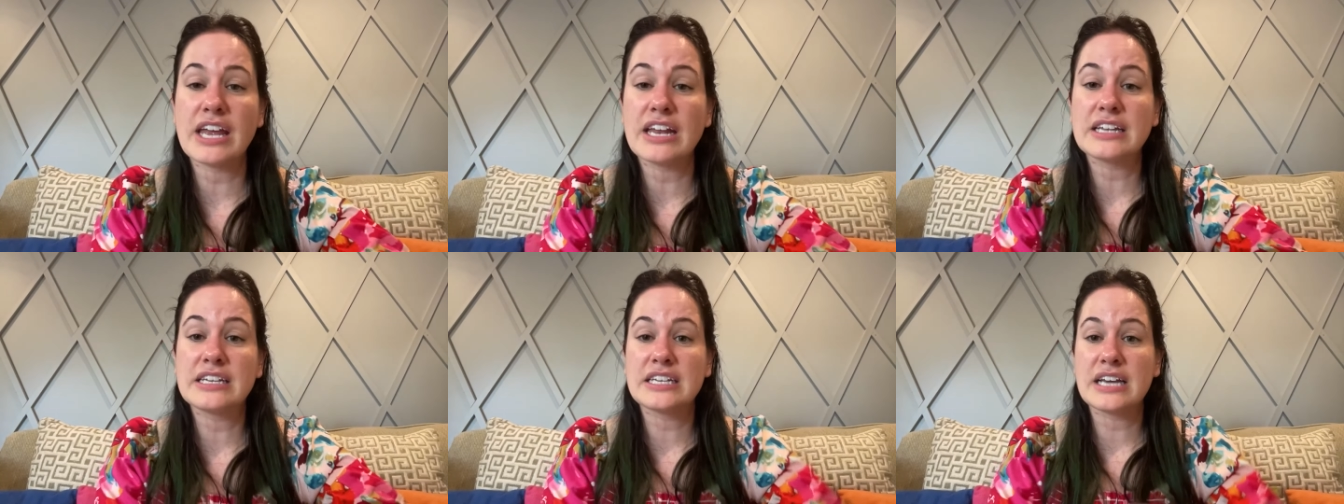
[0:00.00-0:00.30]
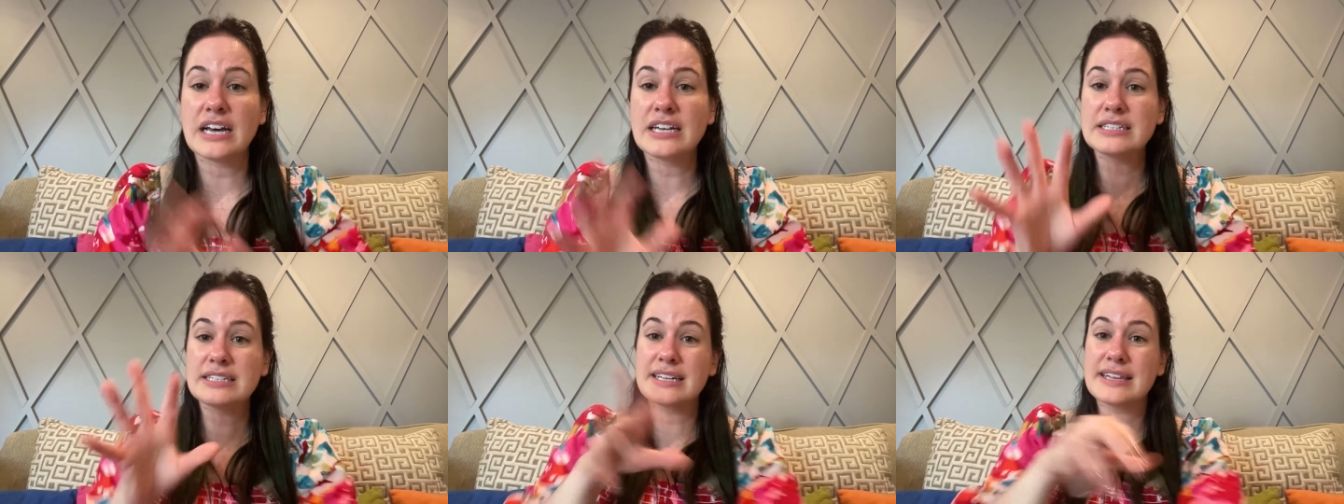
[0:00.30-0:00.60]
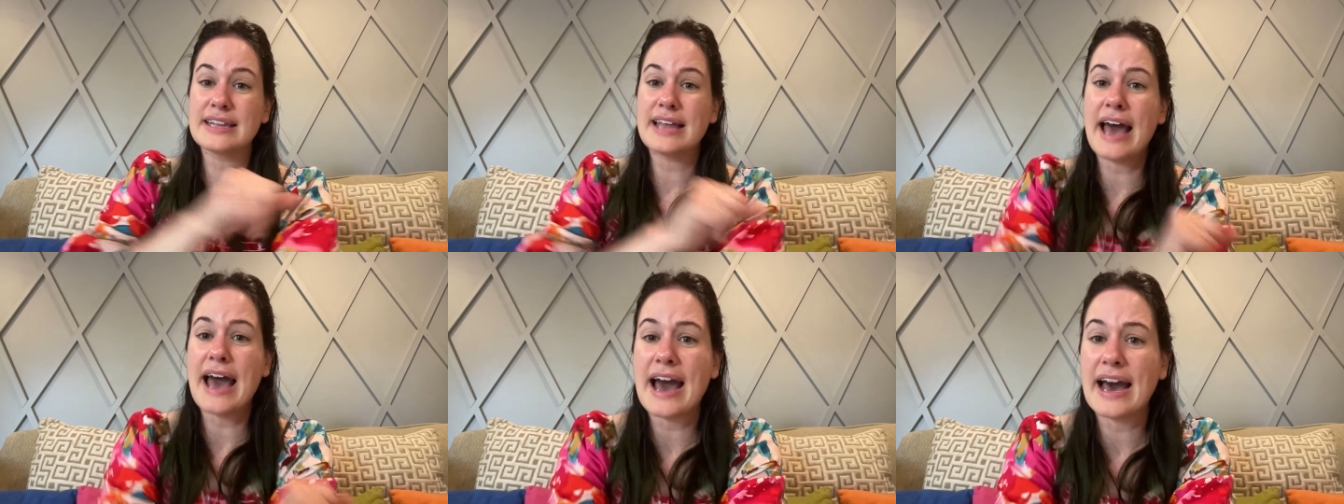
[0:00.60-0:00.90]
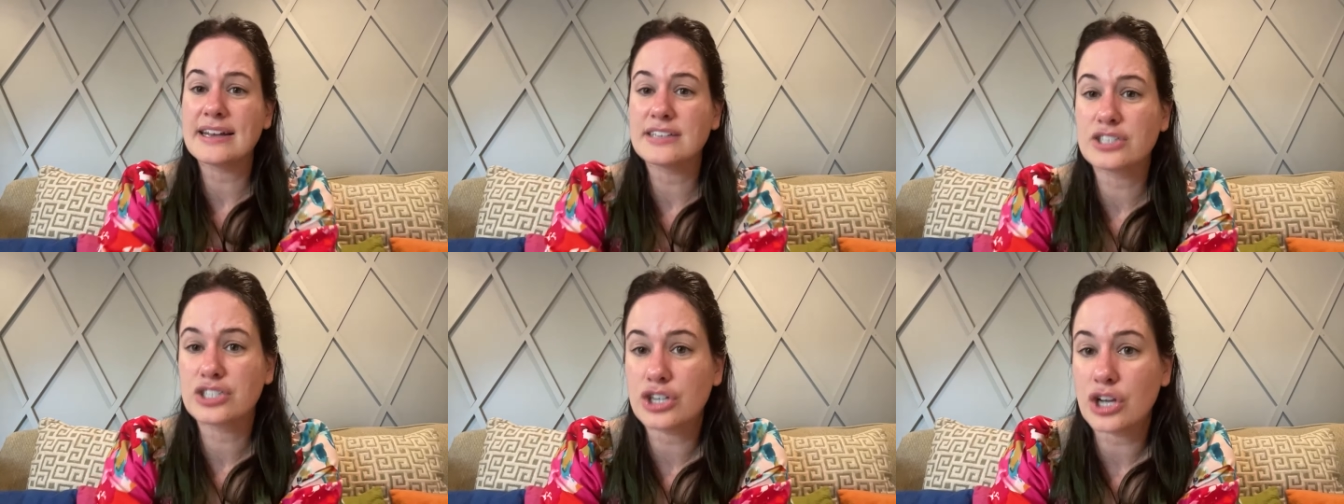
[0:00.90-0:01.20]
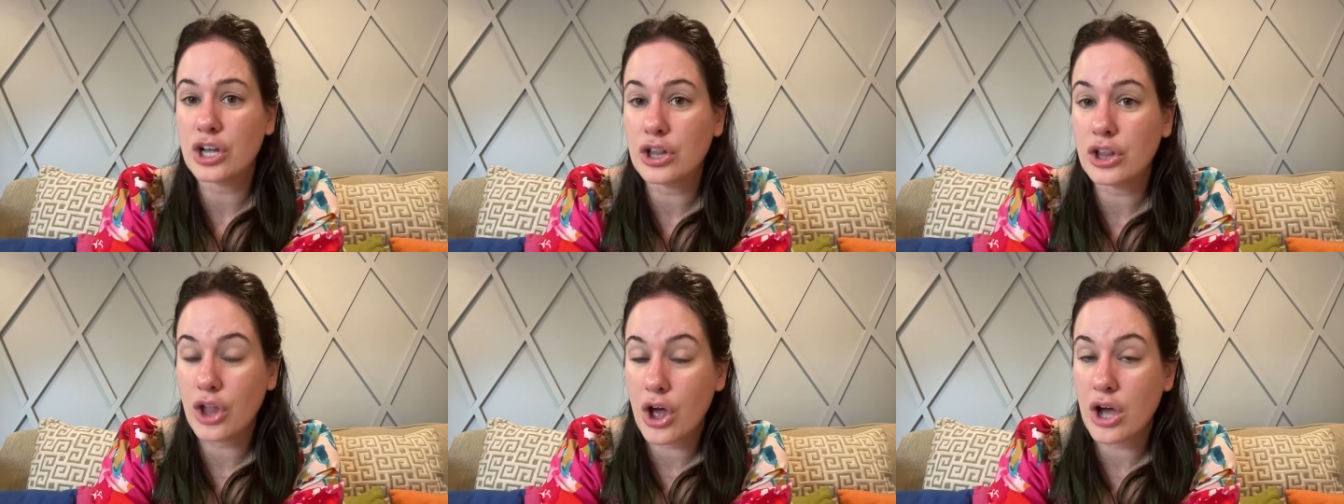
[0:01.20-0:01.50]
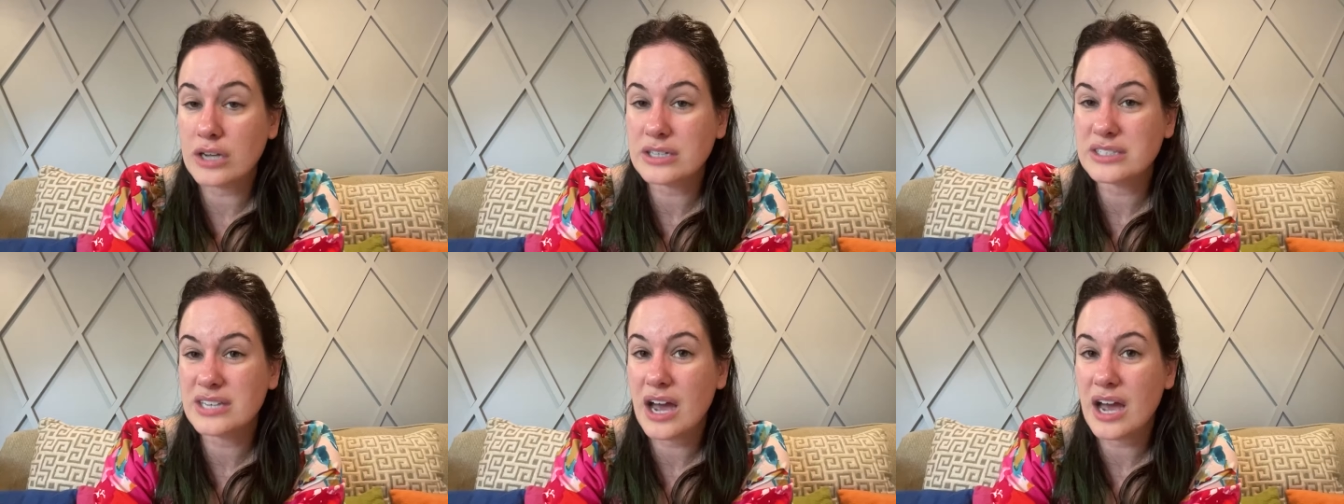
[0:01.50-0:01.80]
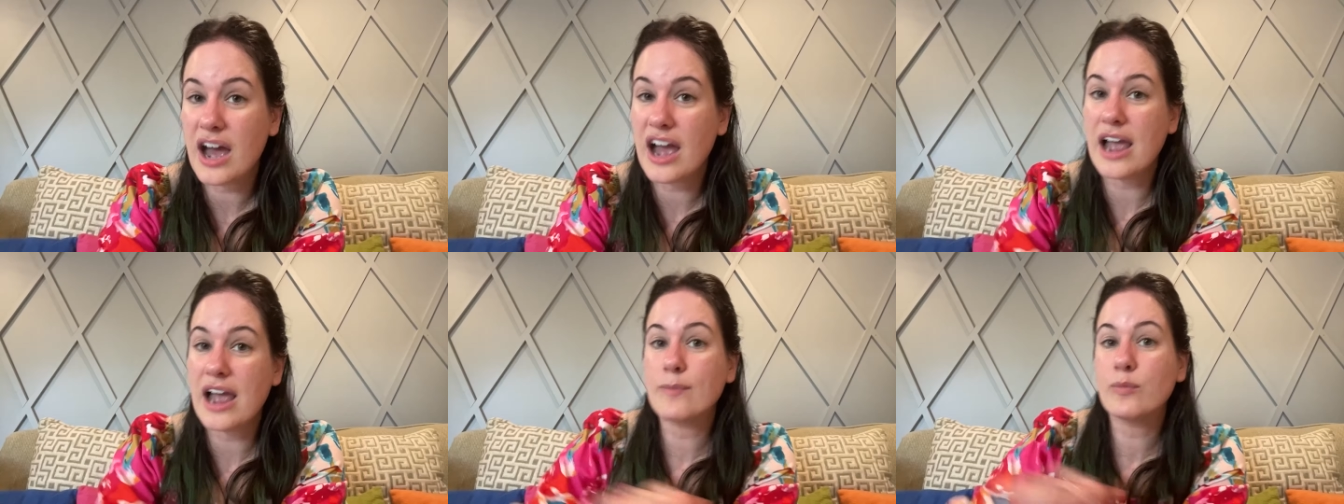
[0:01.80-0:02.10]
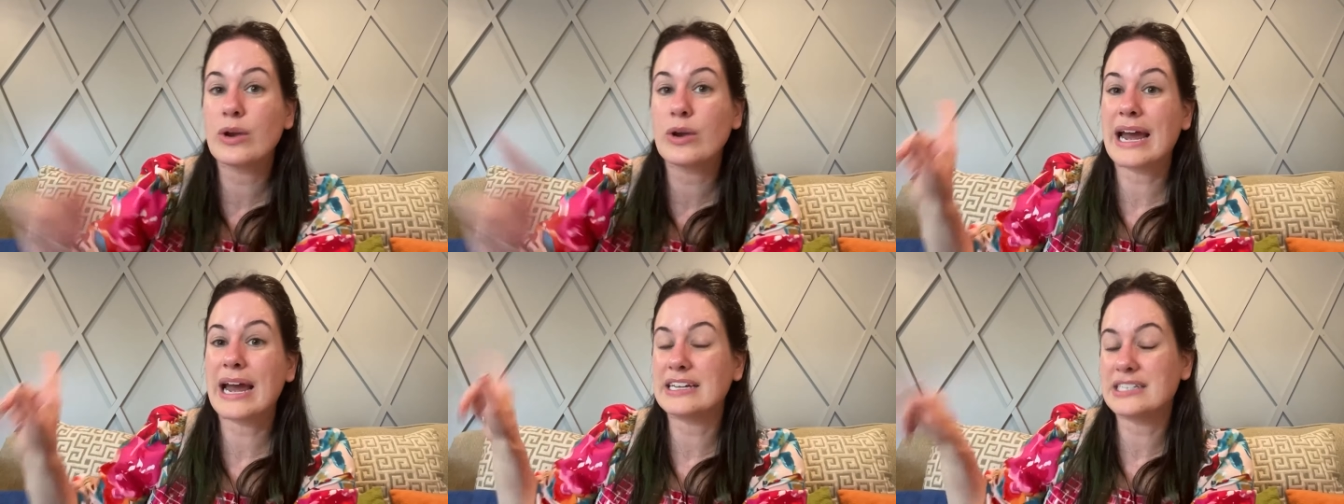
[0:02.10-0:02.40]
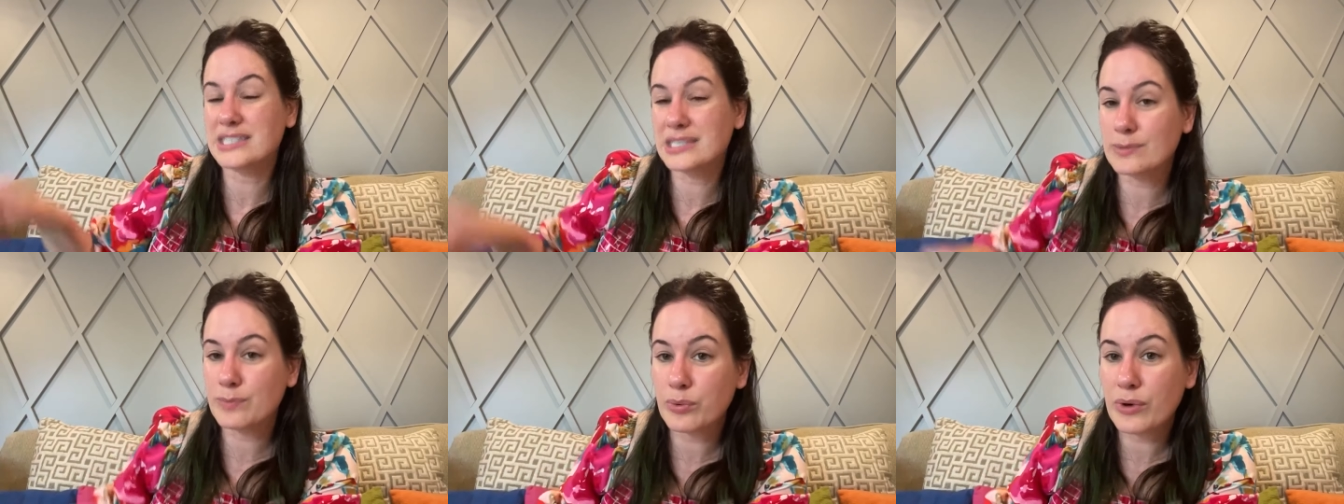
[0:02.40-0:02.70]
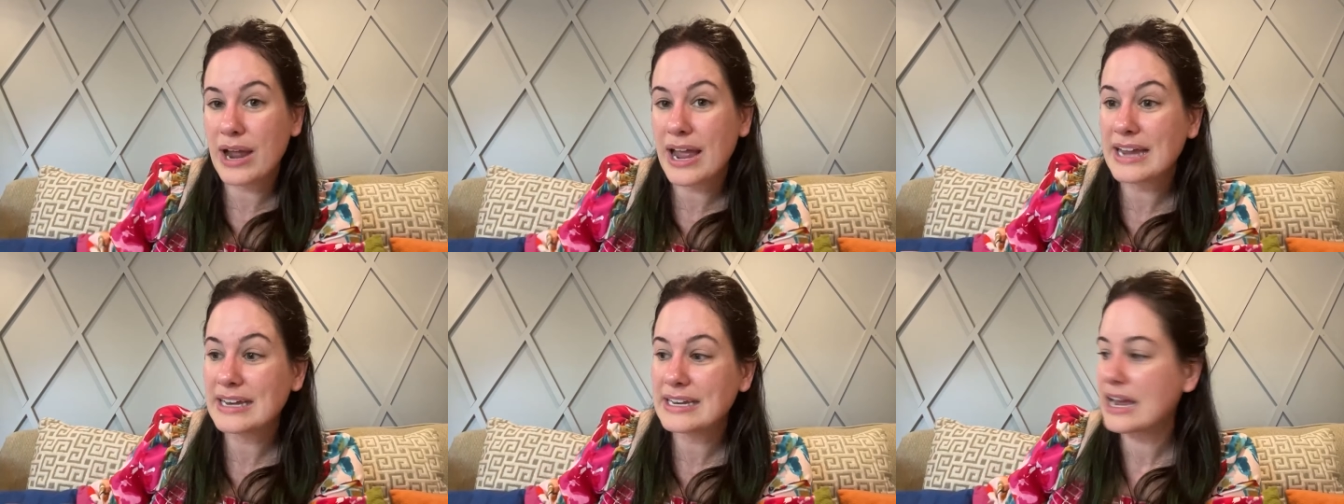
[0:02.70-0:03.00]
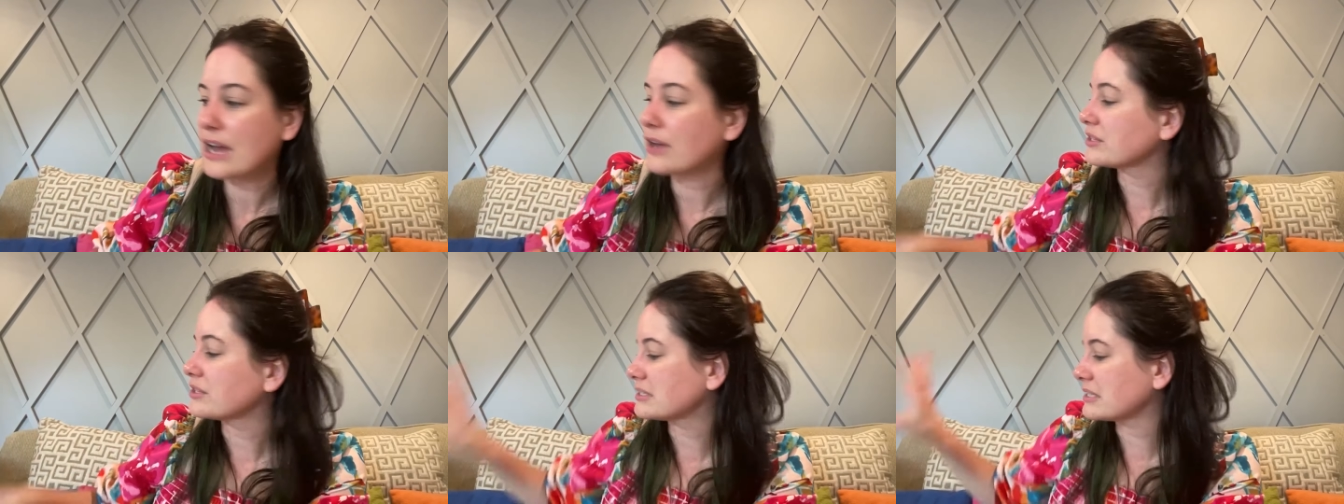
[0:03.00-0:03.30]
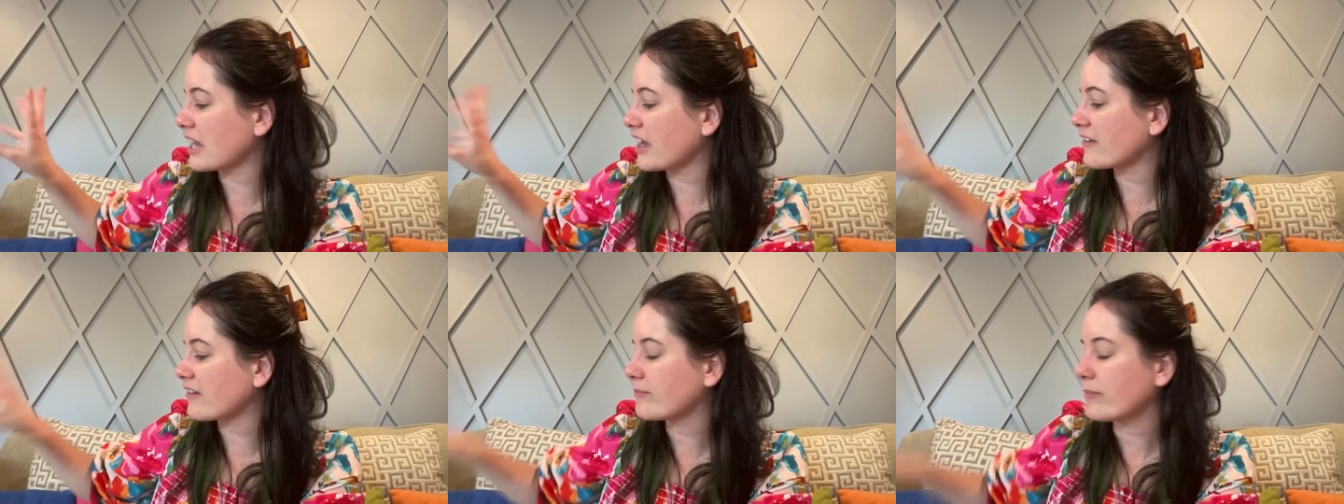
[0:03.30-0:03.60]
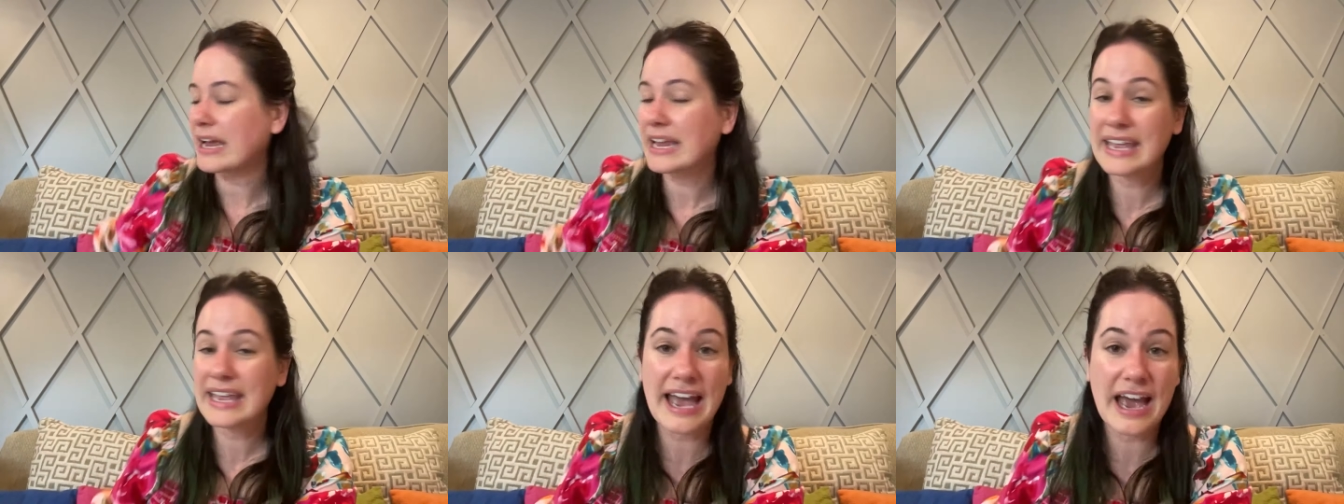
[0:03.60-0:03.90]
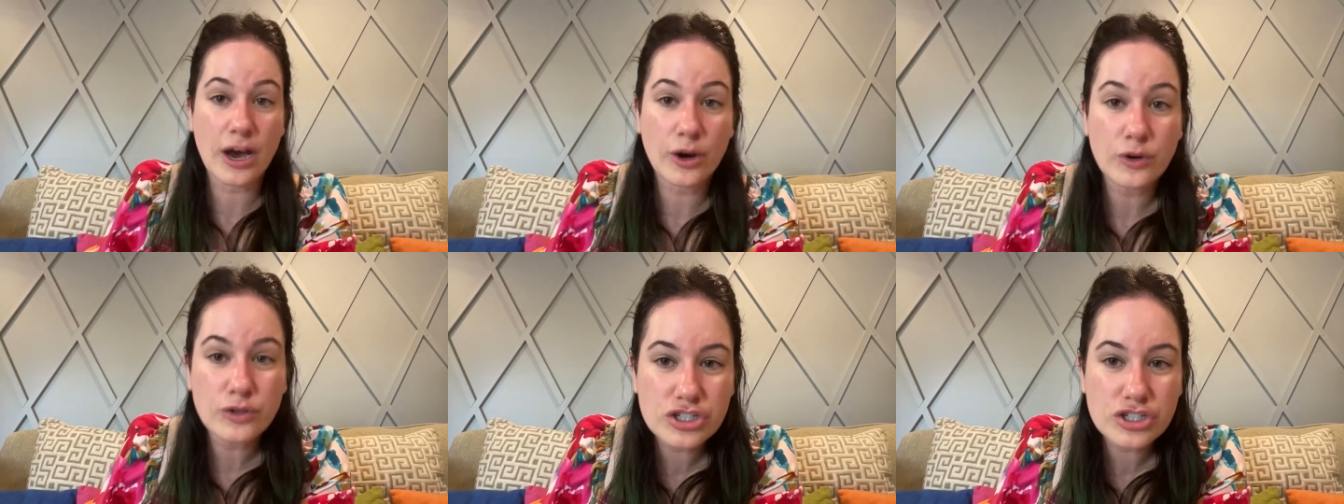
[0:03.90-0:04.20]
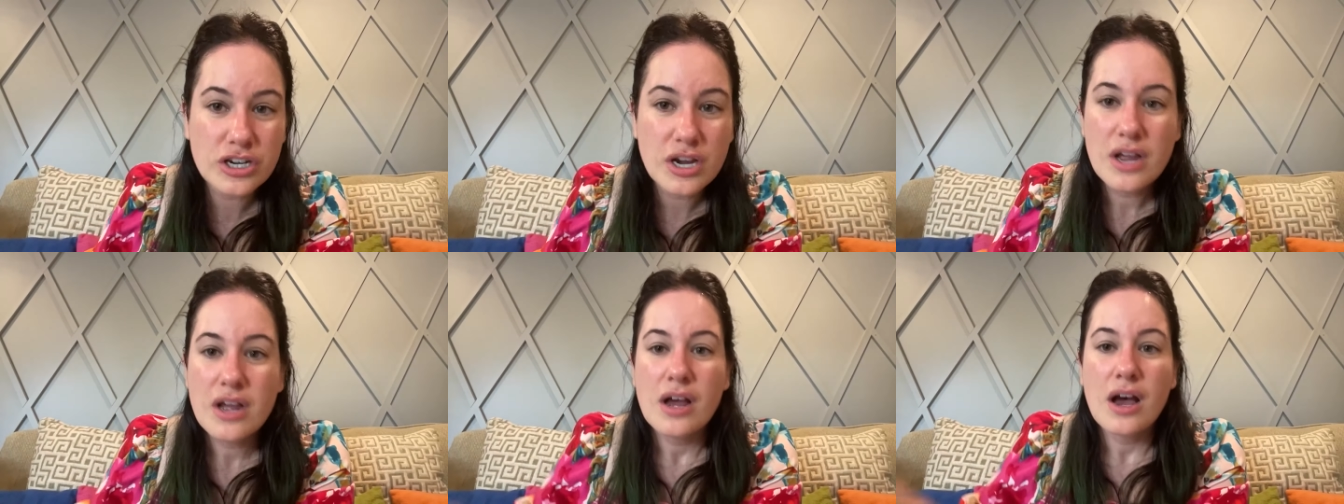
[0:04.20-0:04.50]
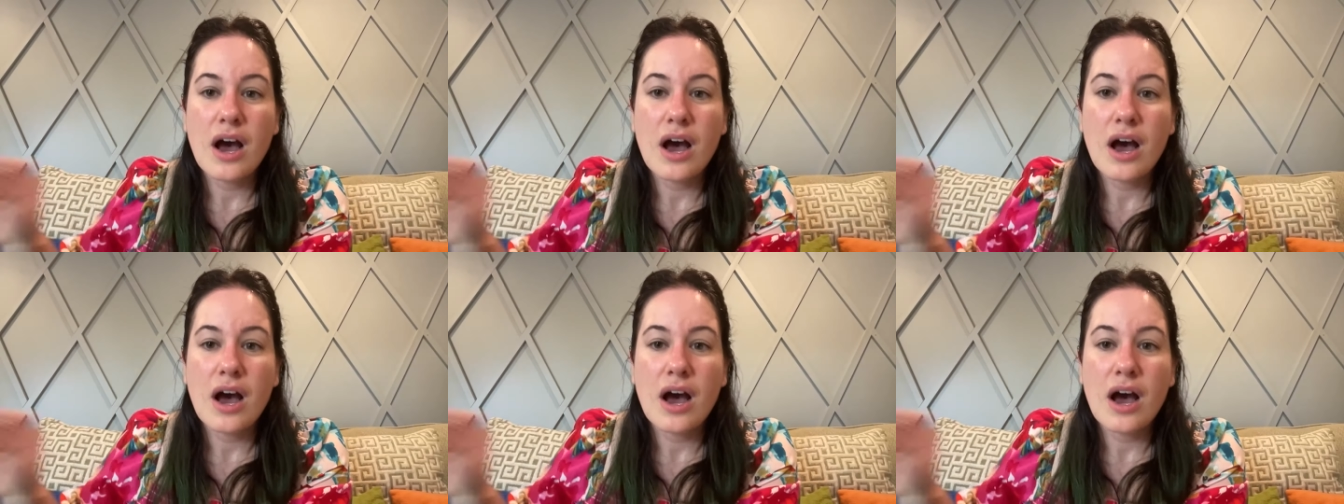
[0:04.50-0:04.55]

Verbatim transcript: It does last a long time. When I spray down the side of my couch,